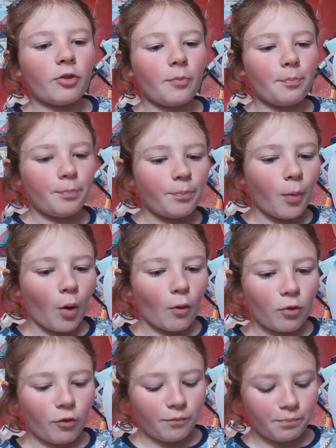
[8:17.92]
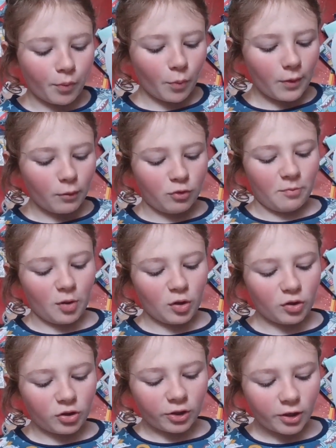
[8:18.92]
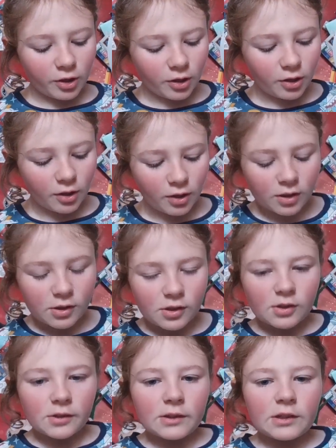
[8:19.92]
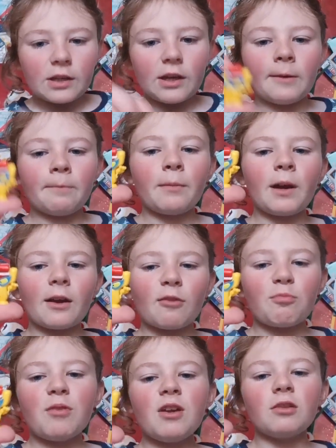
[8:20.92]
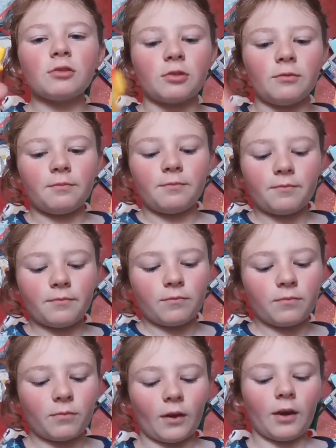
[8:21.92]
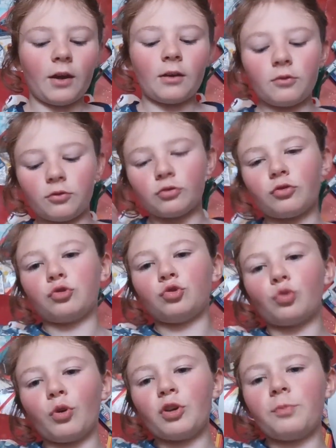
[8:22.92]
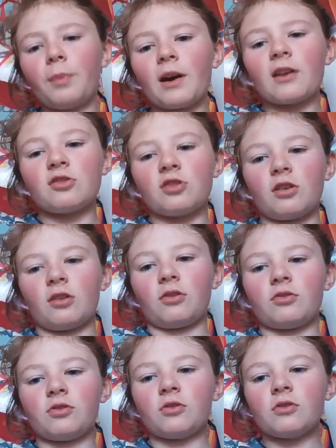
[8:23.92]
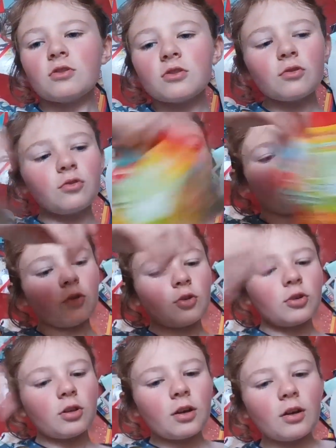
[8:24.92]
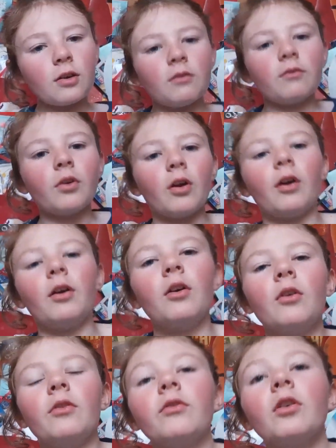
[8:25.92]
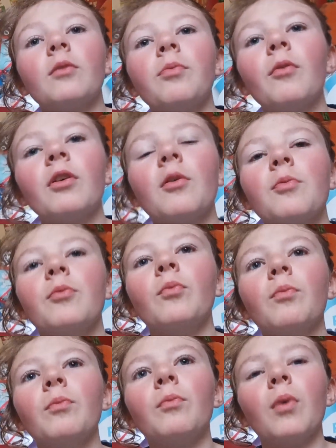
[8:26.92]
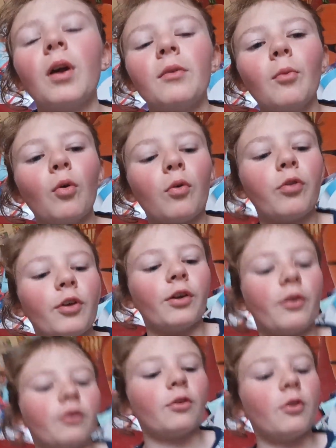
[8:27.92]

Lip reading: the box of bewilderment. And Max Peel, and destroyed packaging. Good. Then right, I think I'll probably open one more thing.